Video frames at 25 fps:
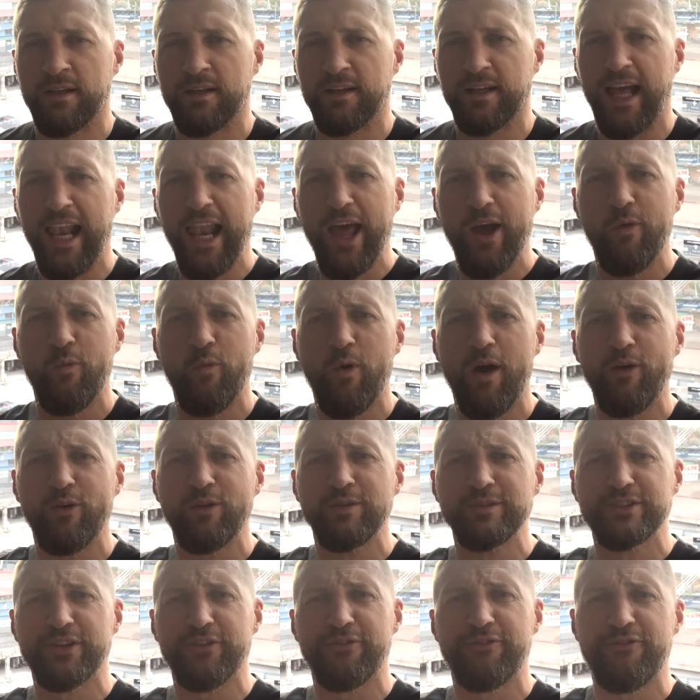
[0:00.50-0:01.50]
Hello and
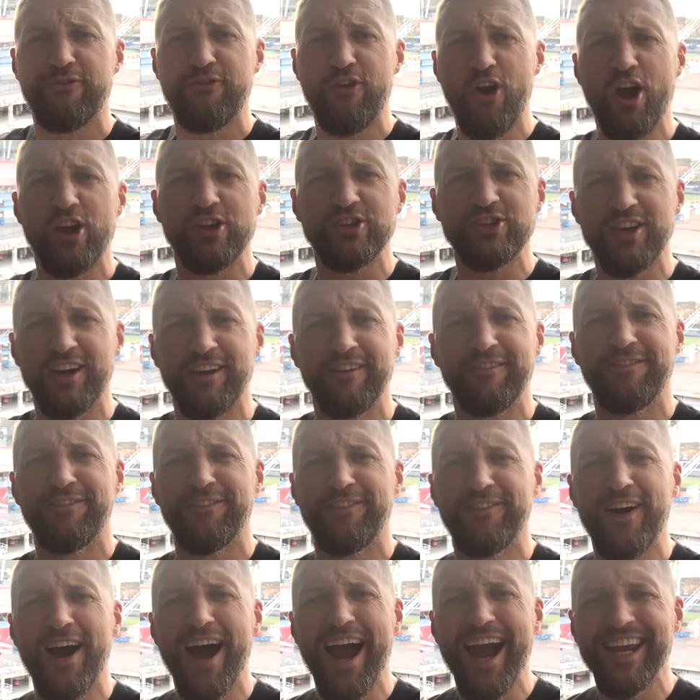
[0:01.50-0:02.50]
welcome to Froch on
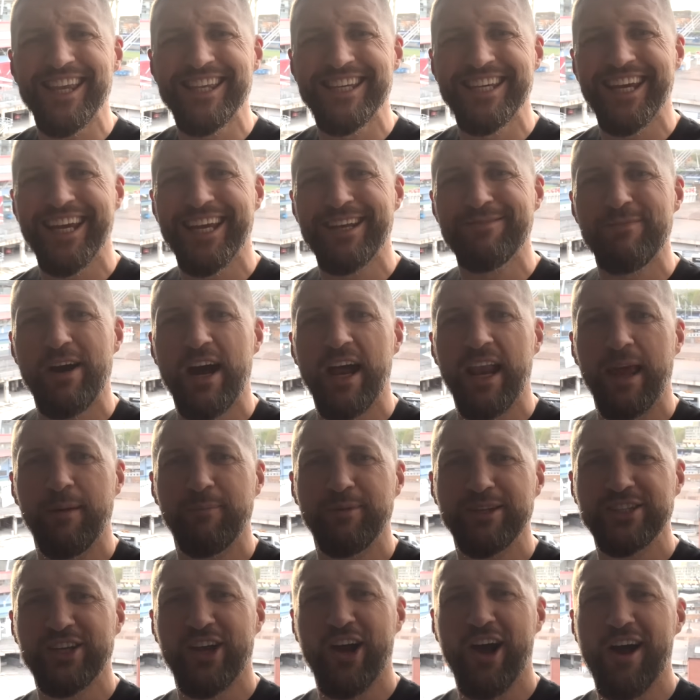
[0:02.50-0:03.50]
Fighting. My name
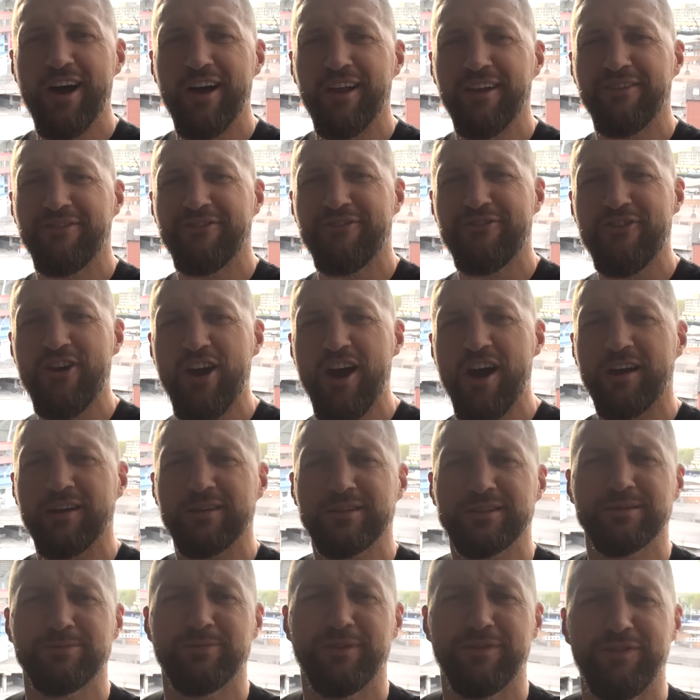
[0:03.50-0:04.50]
is Carl
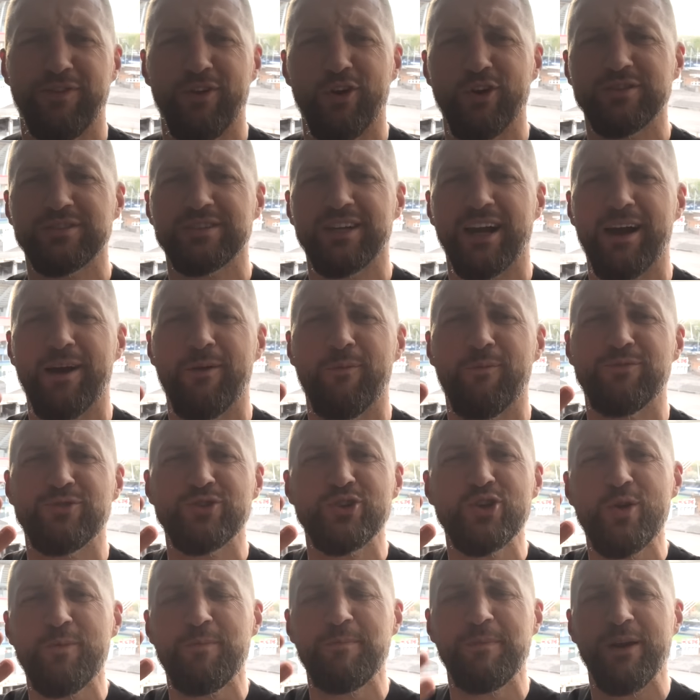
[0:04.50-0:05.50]
Froch. I'm a four-time
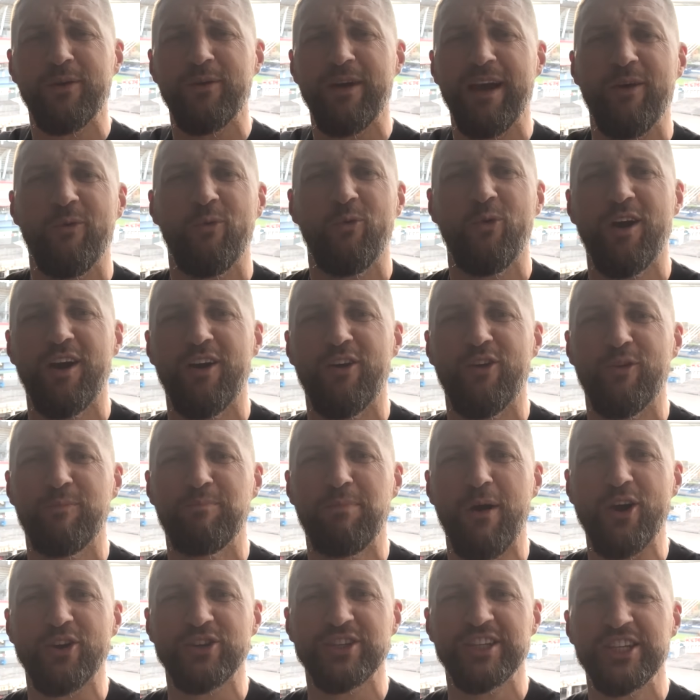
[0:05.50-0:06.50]
super middleweight world
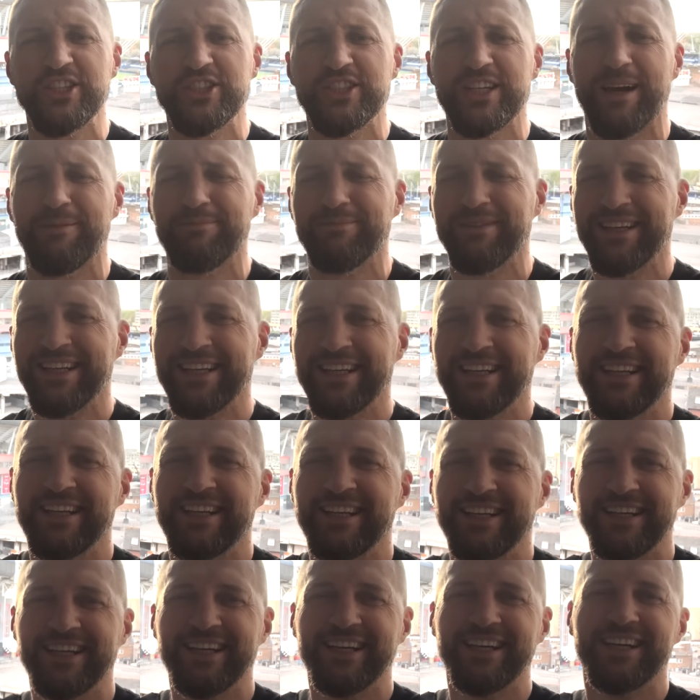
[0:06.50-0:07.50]
boxing champ.
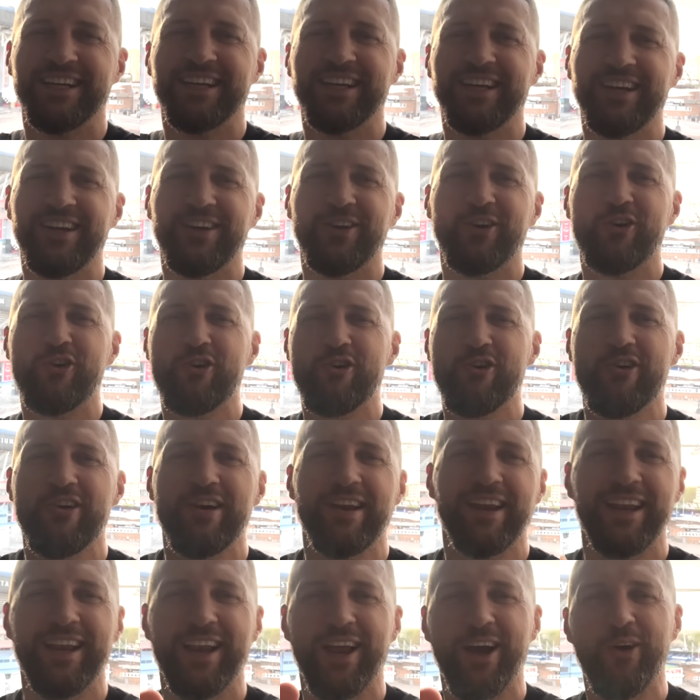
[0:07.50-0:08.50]
You
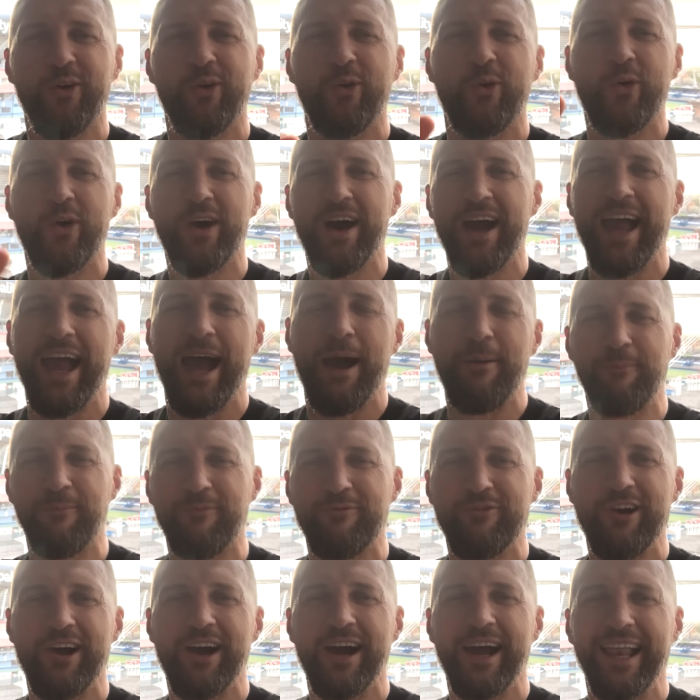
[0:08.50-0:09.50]
already know who I am.
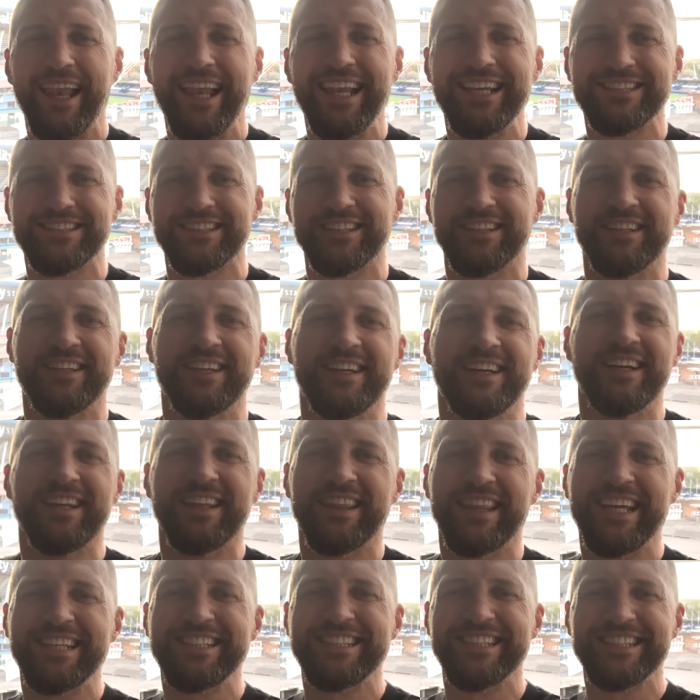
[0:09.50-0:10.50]
Right, listen,
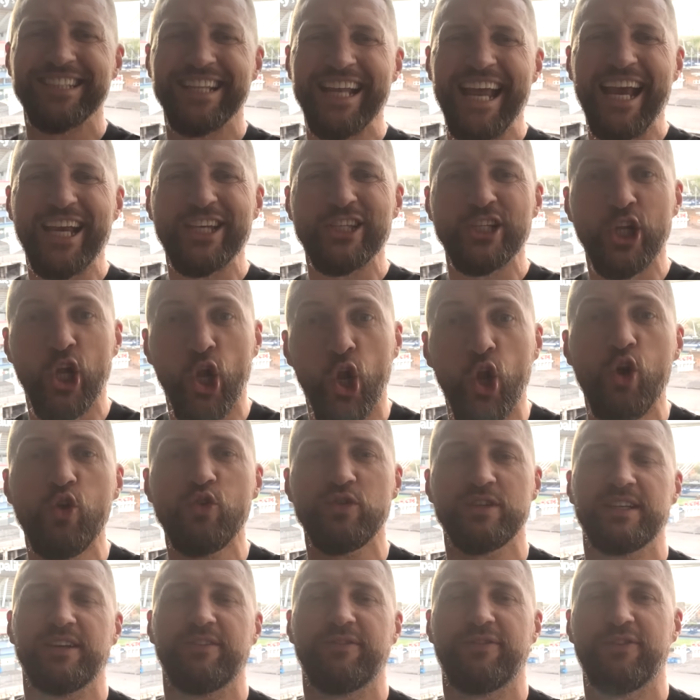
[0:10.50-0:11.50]
this is an
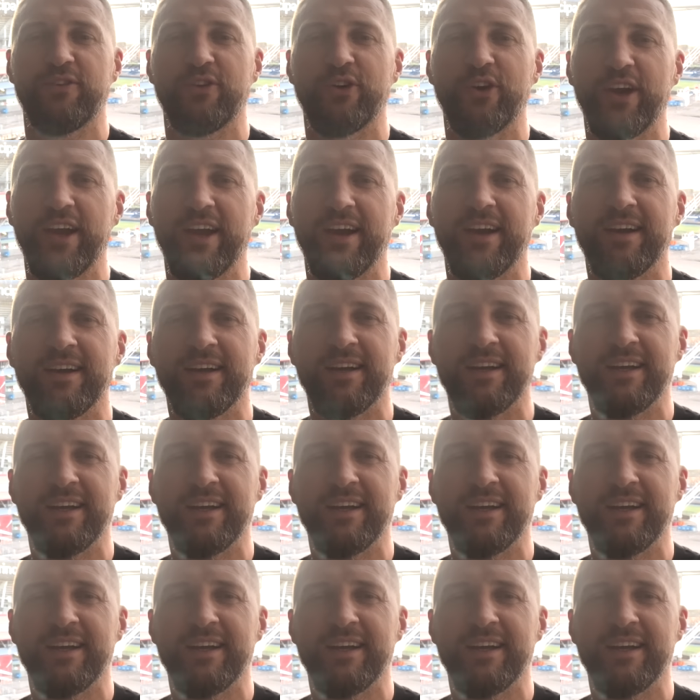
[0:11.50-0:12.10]
exclusive for you.